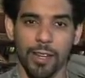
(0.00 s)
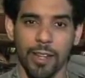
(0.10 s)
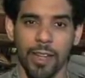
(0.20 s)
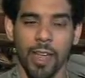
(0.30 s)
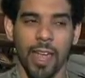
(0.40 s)

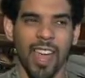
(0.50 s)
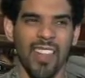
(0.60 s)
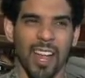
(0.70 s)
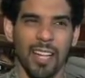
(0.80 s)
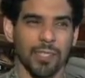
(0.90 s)
And
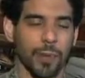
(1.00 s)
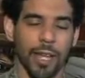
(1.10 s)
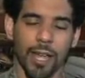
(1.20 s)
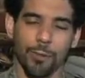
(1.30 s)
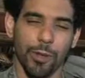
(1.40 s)
then I, I just played
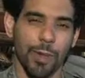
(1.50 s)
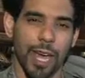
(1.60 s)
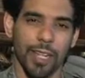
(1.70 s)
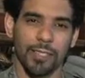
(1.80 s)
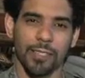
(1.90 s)
a hand really
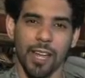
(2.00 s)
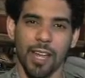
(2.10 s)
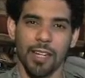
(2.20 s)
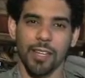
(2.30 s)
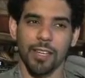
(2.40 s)
bad against
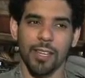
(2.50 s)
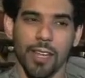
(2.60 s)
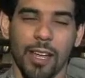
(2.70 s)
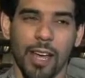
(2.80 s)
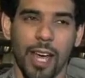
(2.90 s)
Scotty,
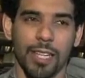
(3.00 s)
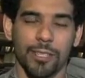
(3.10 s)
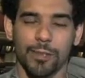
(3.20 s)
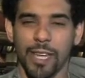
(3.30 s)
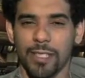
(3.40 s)
and uh, I had
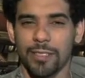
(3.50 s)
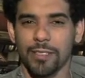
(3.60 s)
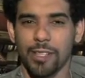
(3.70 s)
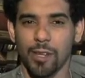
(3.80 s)
two tens.